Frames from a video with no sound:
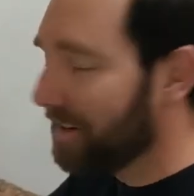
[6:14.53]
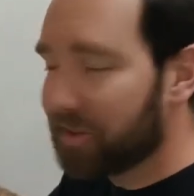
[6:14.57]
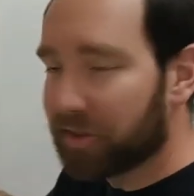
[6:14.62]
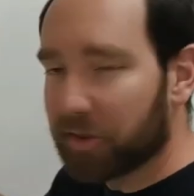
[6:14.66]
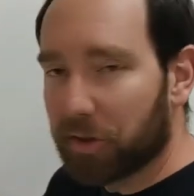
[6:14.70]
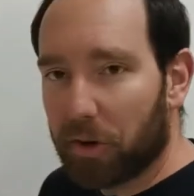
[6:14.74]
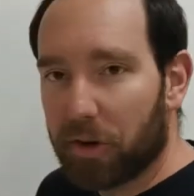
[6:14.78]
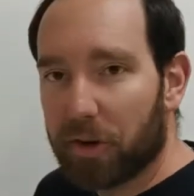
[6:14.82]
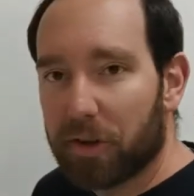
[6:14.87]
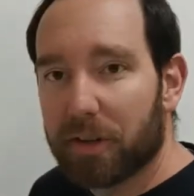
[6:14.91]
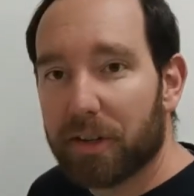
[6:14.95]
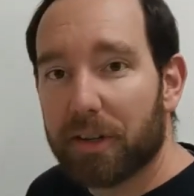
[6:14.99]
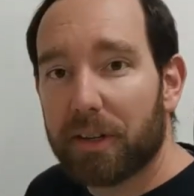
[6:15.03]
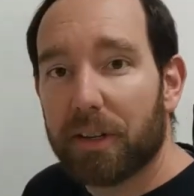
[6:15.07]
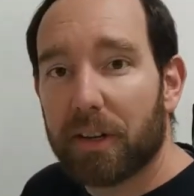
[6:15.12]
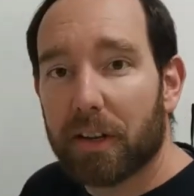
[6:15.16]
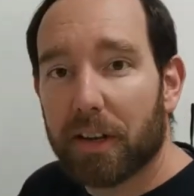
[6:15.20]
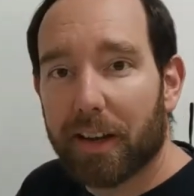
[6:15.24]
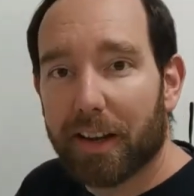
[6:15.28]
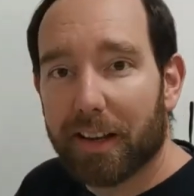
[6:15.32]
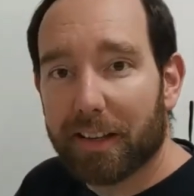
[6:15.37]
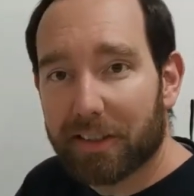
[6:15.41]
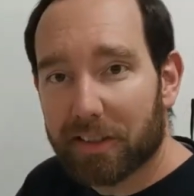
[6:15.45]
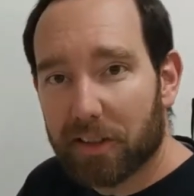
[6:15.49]
certain
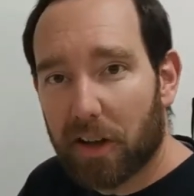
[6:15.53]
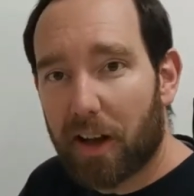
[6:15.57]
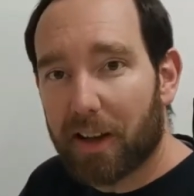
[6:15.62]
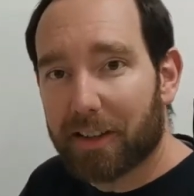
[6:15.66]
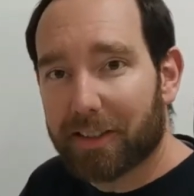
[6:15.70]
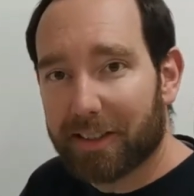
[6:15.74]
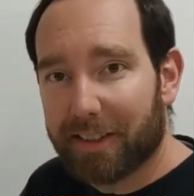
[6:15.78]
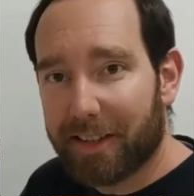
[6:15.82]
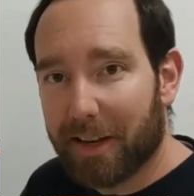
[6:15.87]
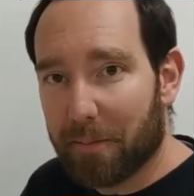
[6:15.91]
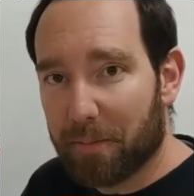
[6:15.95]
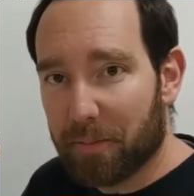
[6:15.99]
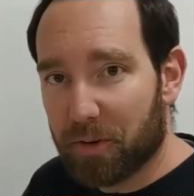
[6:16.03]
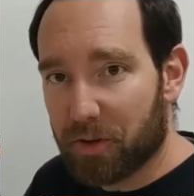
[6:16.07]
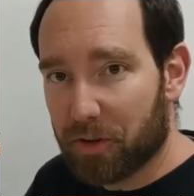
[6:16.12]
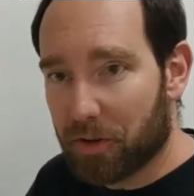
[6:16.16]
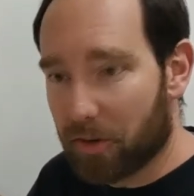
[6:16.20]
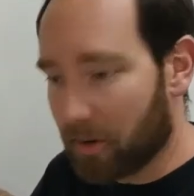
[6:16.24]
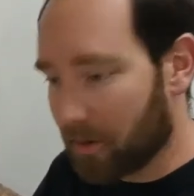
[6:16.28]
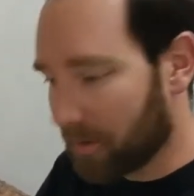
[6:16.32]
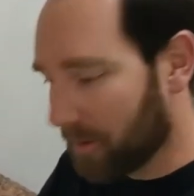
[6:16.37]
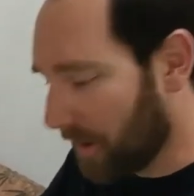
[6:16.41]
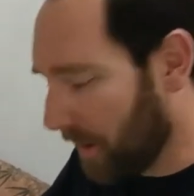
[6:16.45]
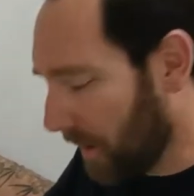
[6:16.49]
exhaust
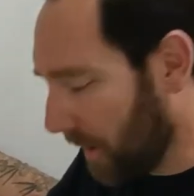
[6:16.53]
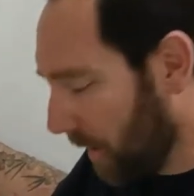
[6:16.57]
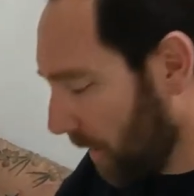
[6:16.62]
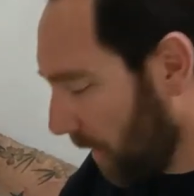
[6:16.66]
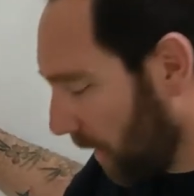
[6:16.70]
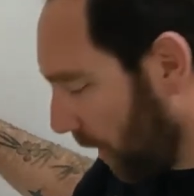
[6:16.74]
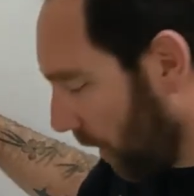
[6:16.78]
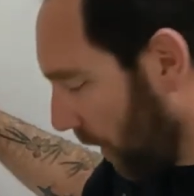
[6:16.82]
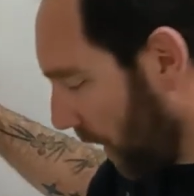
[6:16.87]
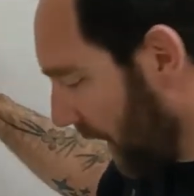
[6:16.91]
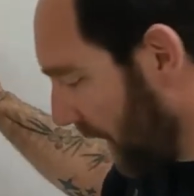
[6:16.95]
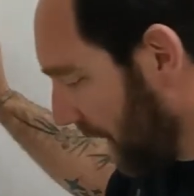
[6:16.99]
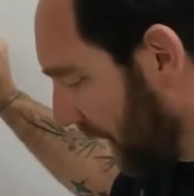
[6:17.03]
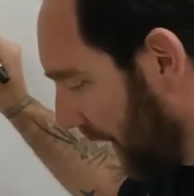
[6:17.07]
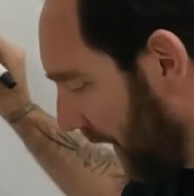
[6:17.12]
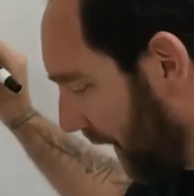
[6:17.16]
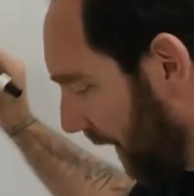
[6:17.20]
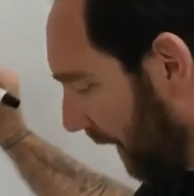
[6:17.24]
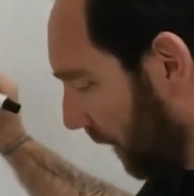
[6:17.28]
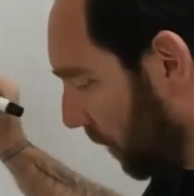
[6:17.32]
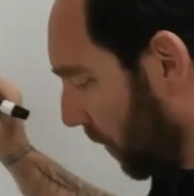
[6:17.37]
temperature, all right? And the